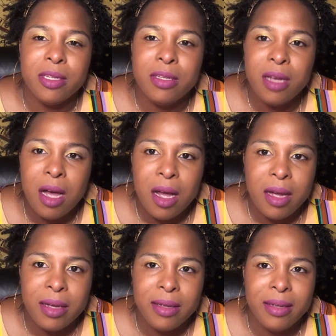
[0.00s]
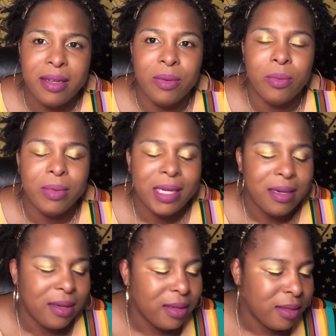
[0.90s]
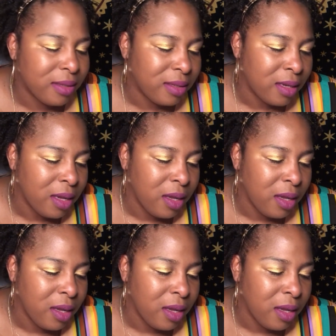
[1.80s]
saw and witnessed